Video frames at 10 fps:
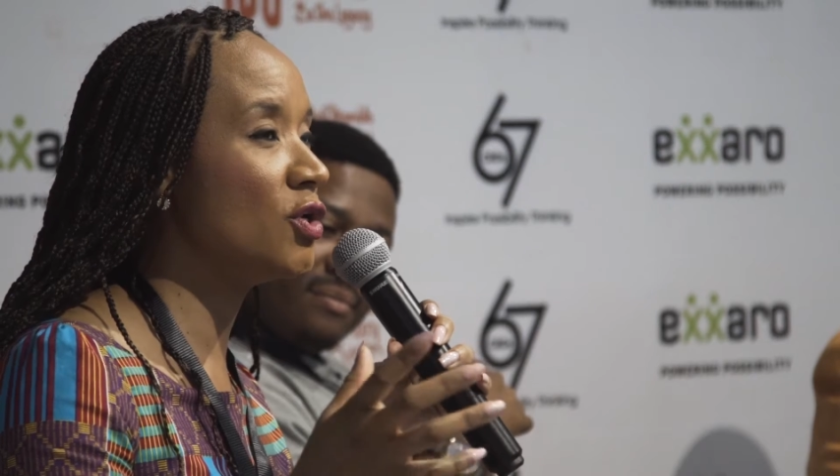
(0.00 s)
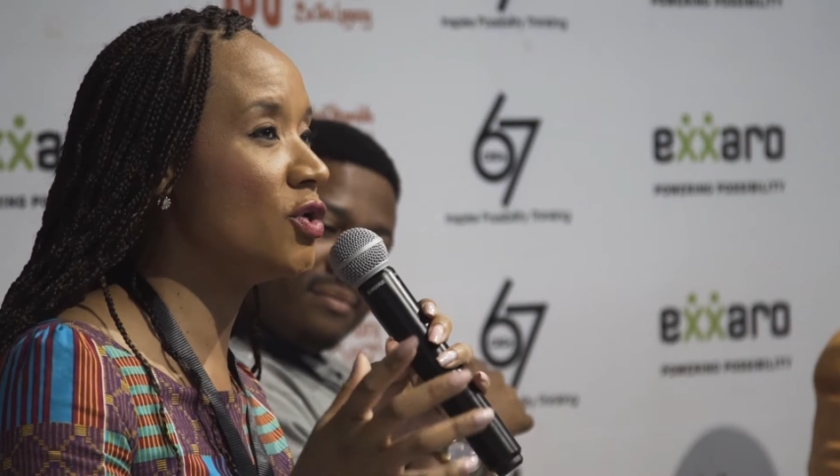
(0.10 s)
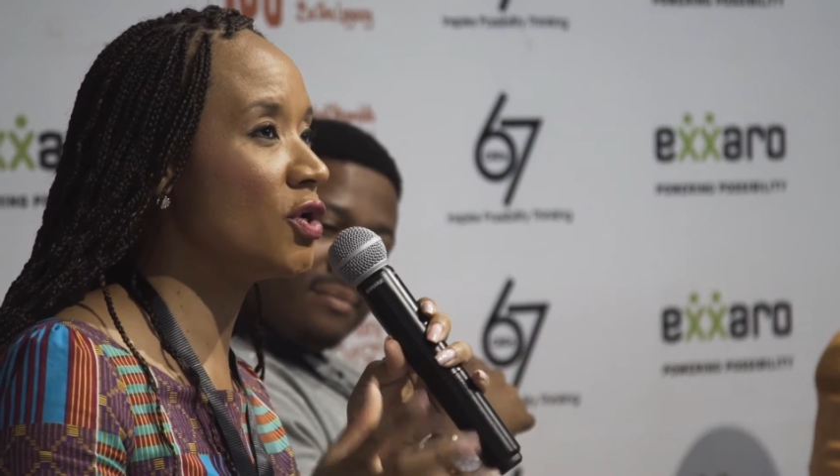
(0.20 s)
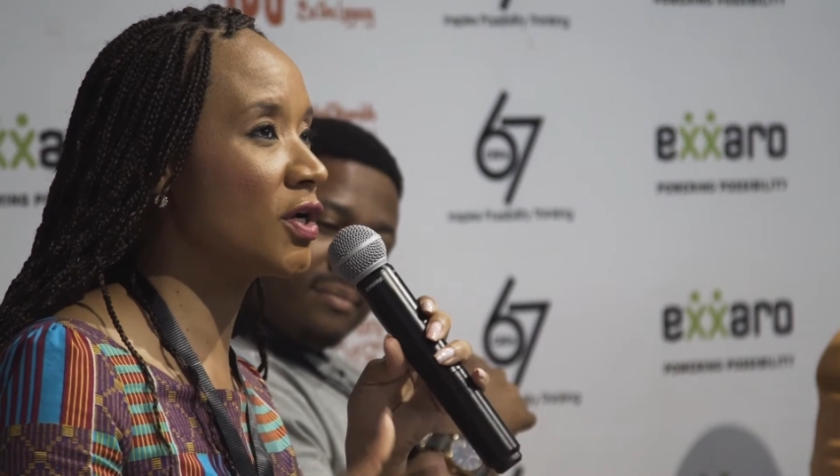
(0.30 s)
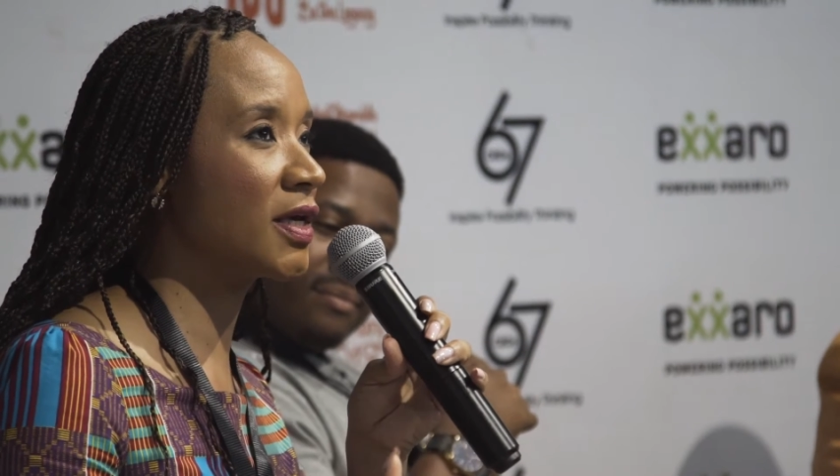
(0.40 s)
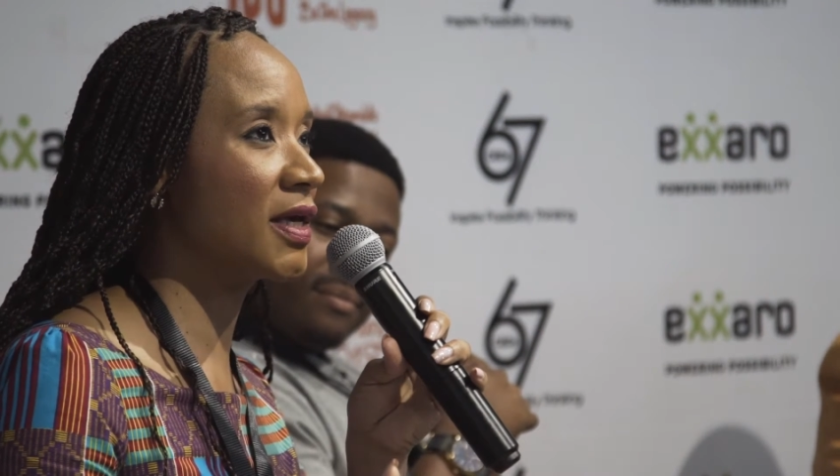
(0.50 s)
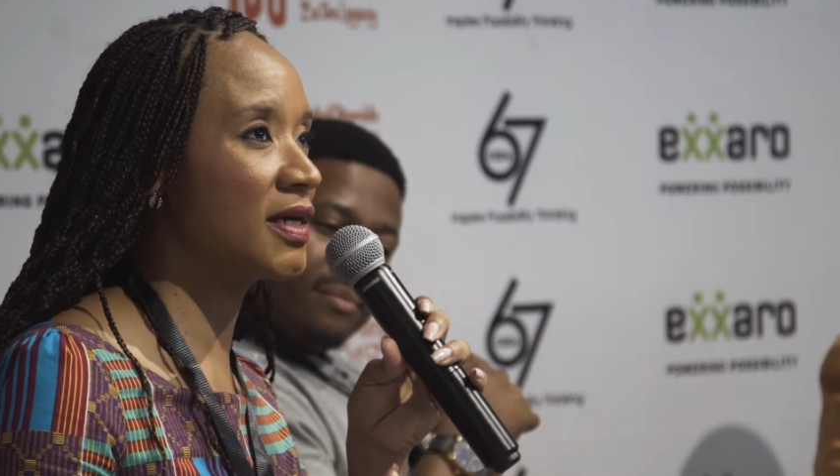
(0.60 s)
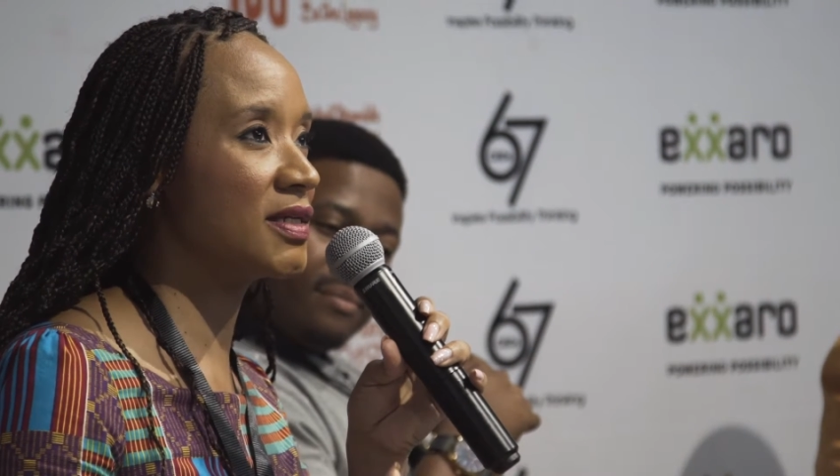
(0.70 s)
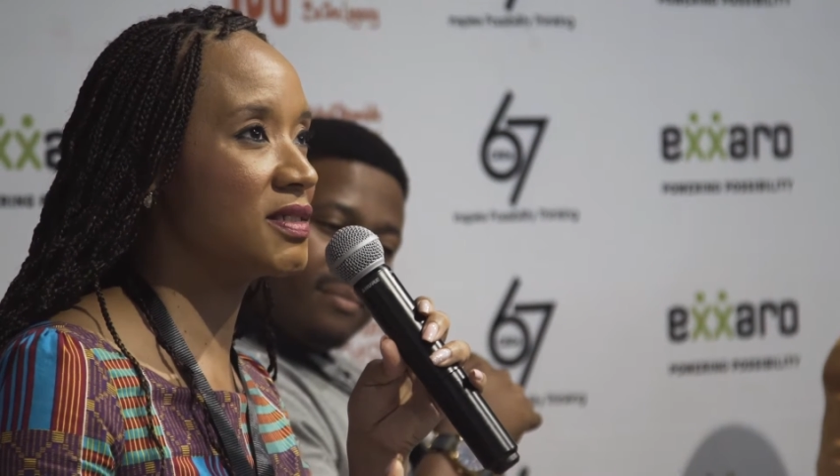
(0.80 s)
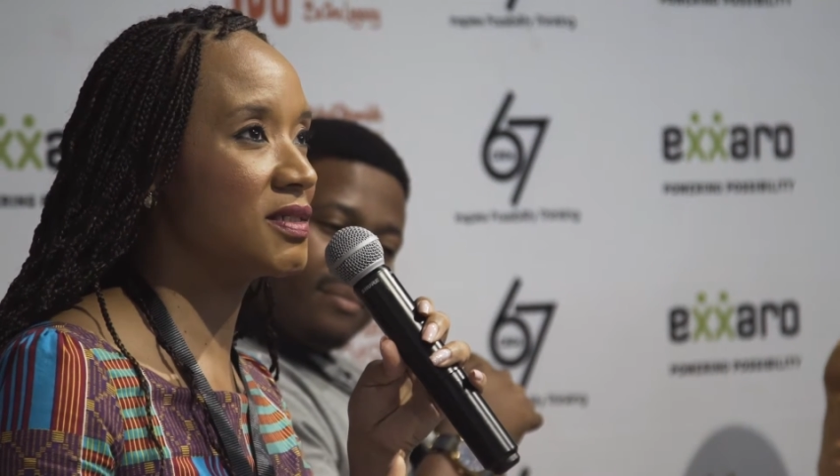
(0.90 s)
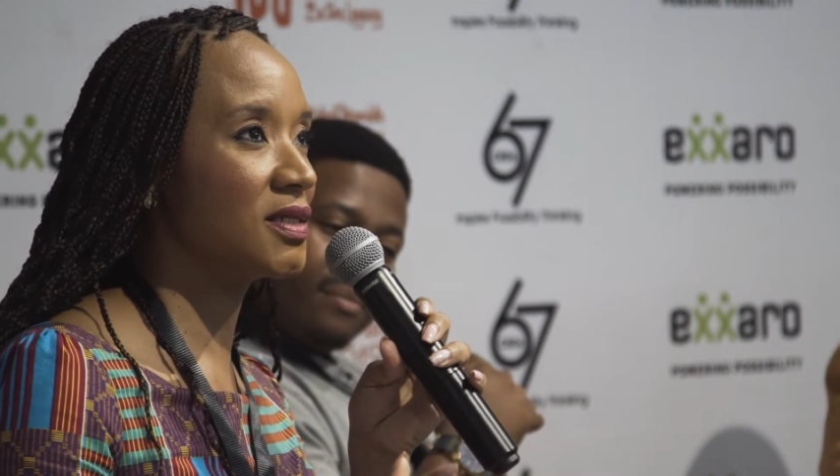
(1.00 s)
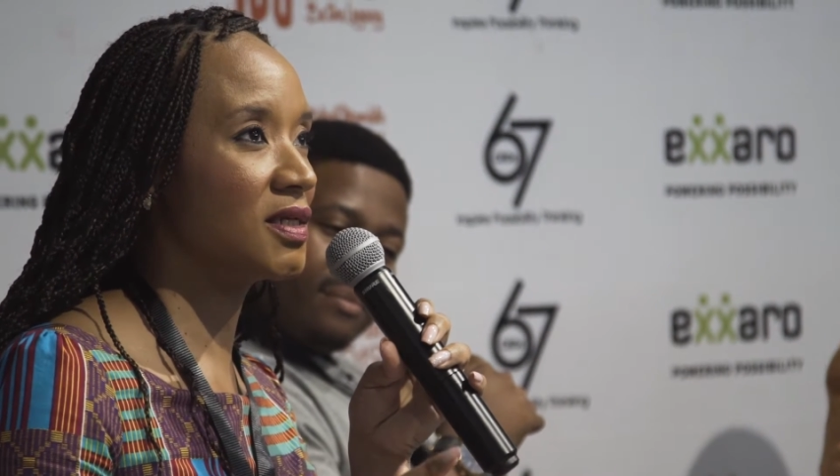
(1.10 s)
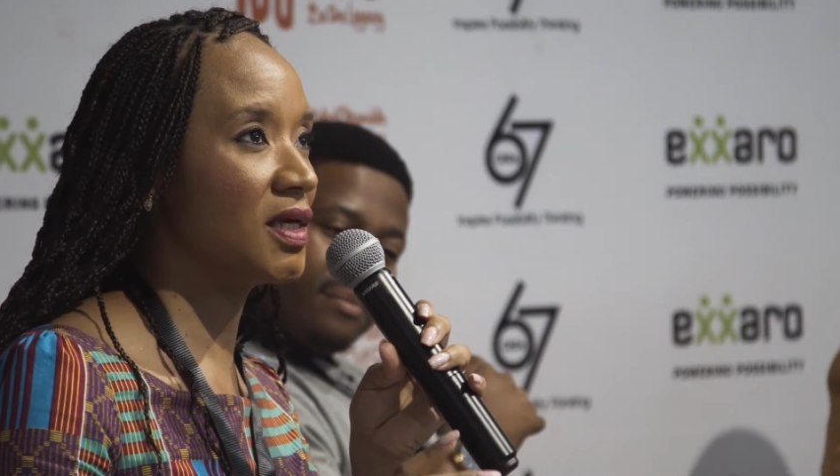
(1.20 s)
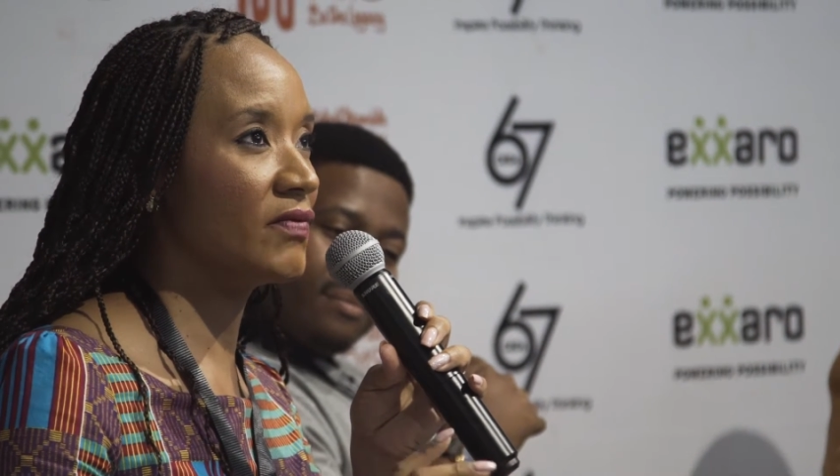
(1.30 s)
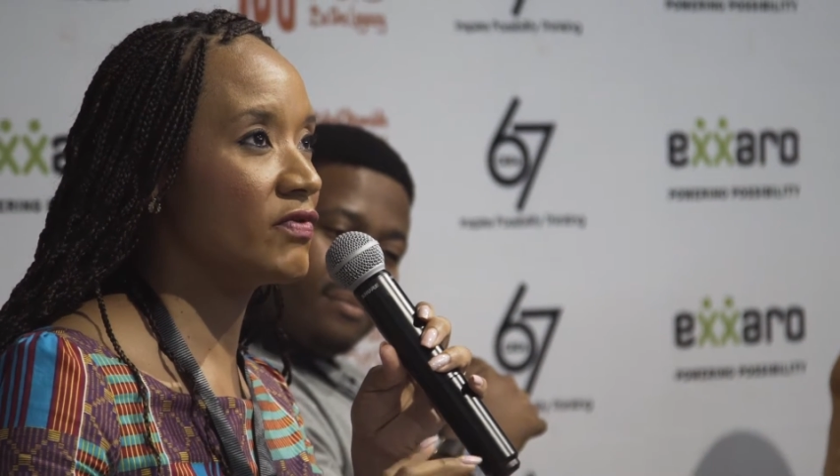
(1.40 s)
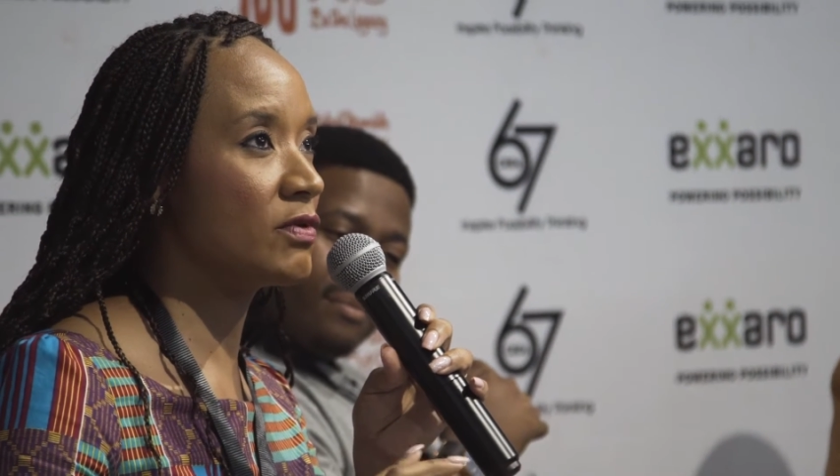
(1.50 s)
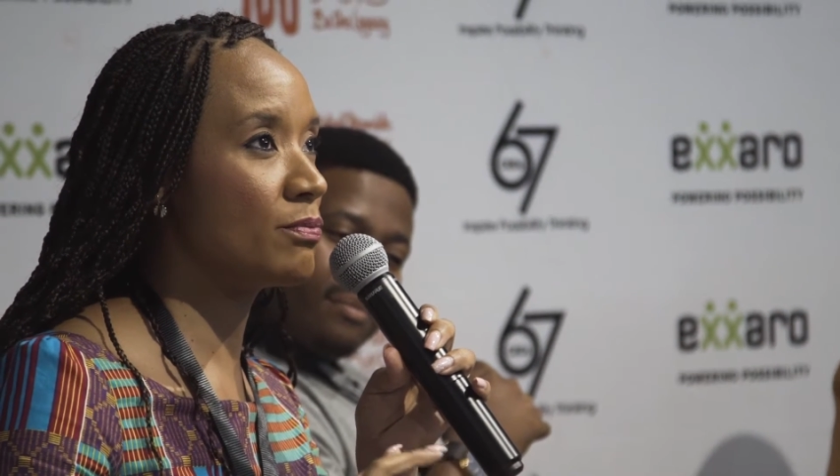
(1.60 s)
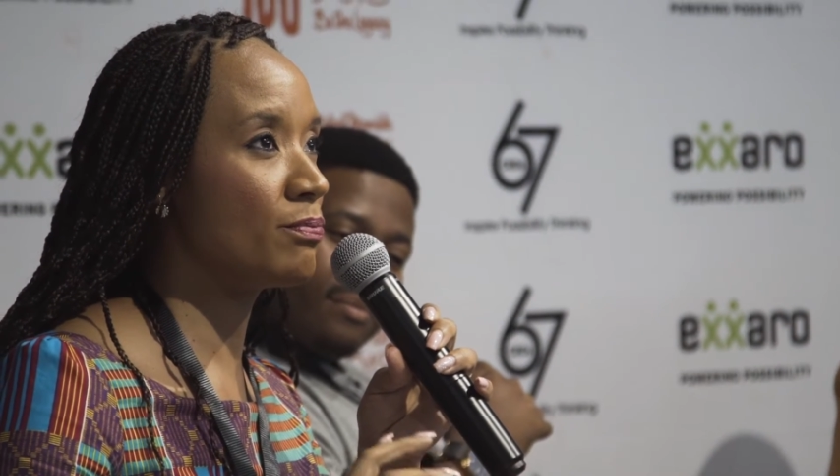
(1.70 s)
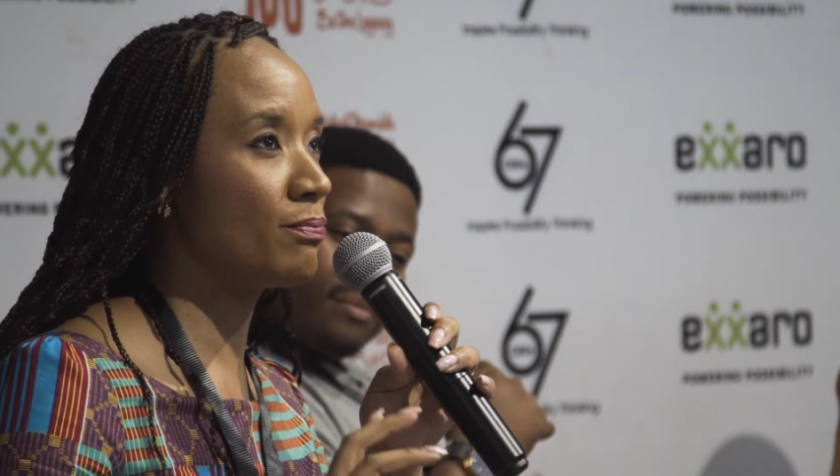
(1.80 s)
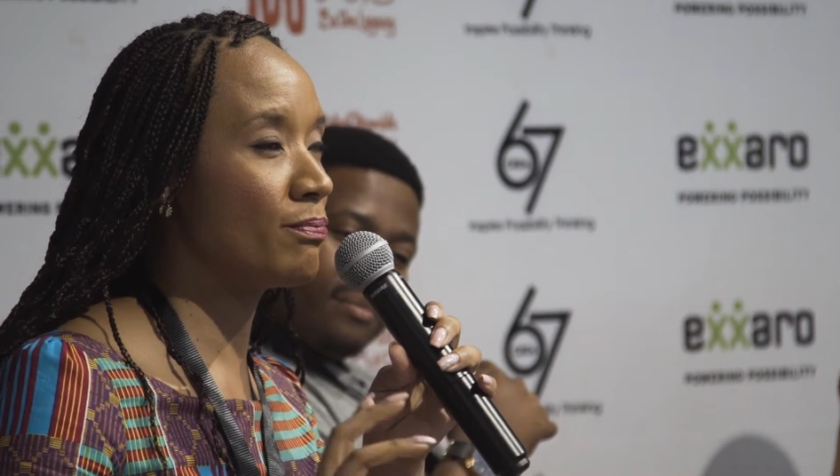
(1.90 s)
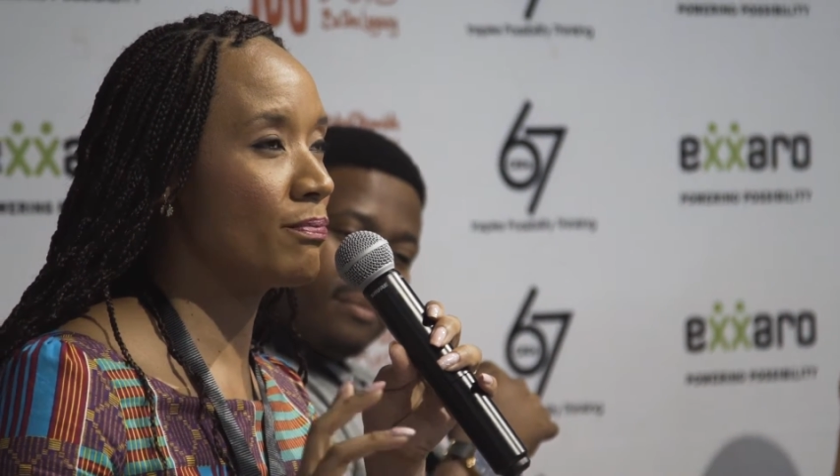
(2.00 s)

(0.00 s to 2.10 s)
a small business owner.